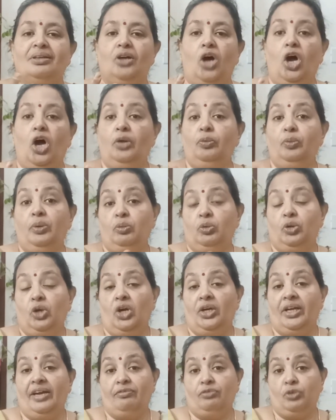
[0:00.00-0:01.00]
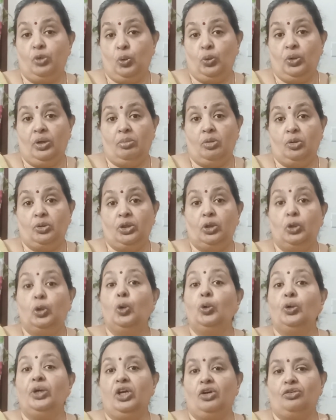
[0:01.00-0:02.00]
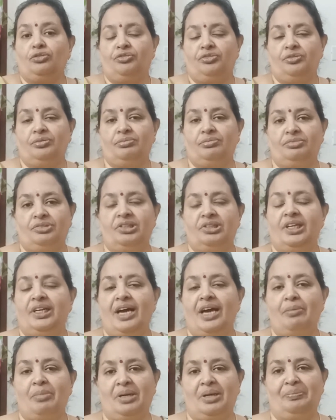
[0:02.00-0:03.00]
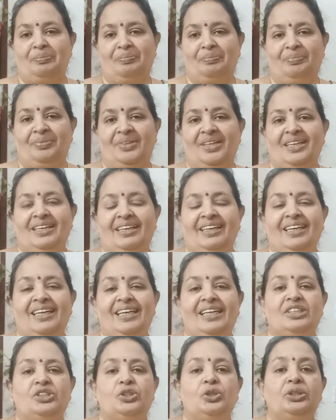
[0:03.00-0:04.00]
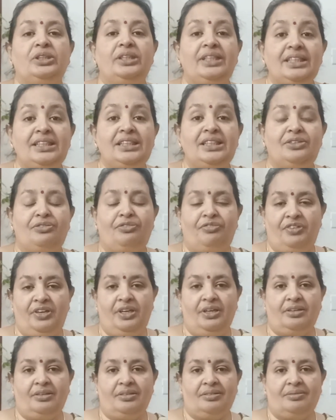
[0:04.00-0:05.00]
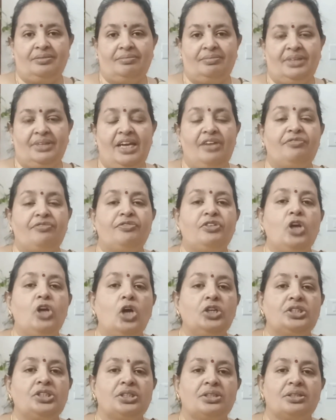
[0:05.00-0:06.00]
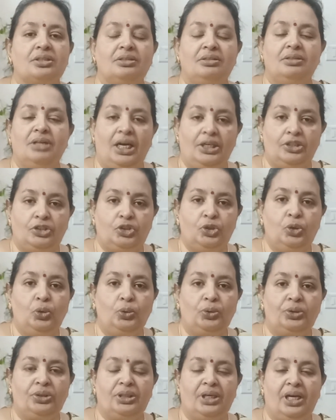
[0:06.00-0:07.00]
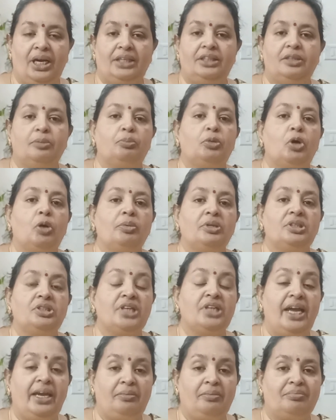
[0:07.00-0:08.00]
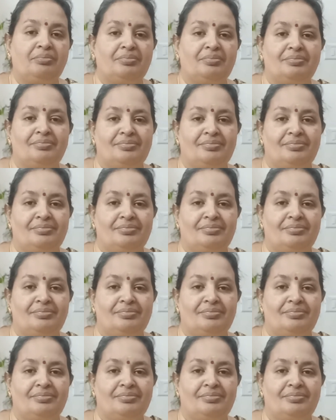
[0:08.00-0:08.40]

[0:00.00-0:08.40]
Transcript: or we would not have known about the glory of Sri Rama. So this fear, if not controlled at the proper time,